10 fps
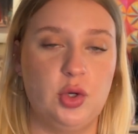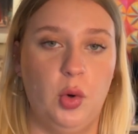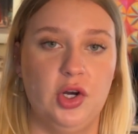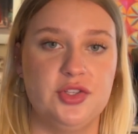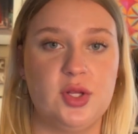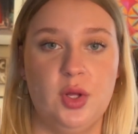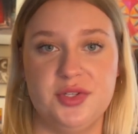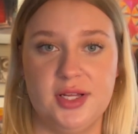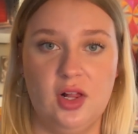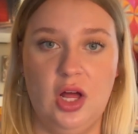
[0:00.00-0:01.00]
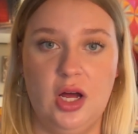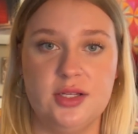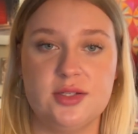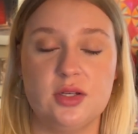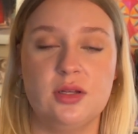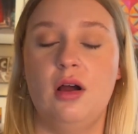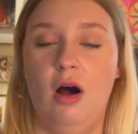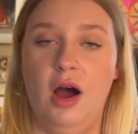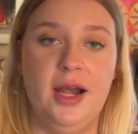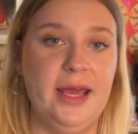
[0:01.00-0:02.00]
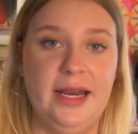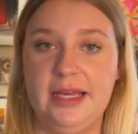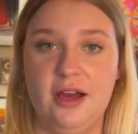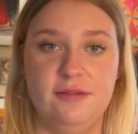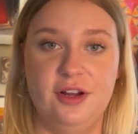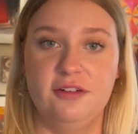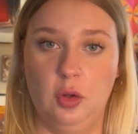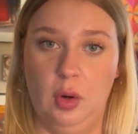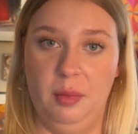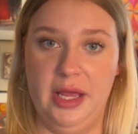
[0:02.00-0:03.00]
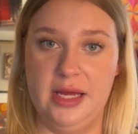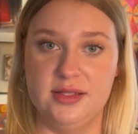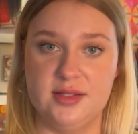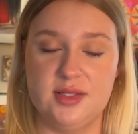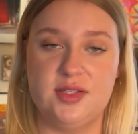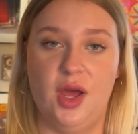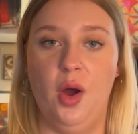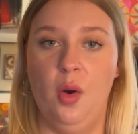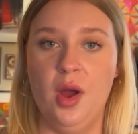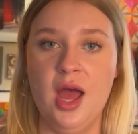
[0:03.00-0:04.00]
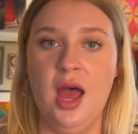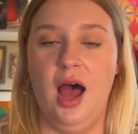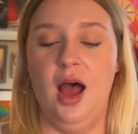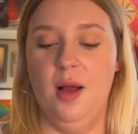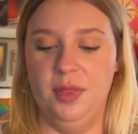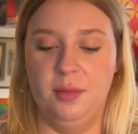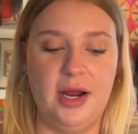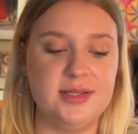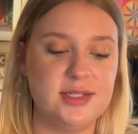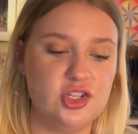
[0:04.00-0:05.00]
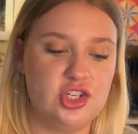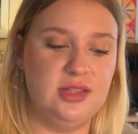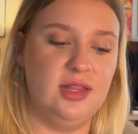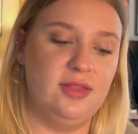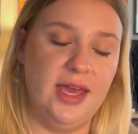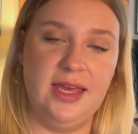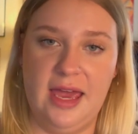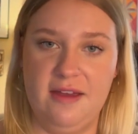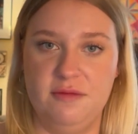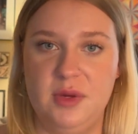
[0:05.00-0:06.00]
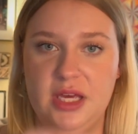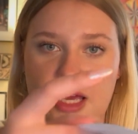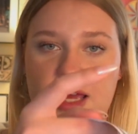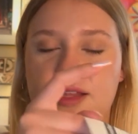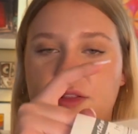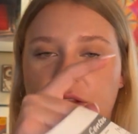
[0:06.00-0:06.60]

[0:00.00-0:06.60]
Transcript: towards closing costs on any of their floor plans. So um, the pricing sheet that they gave me, it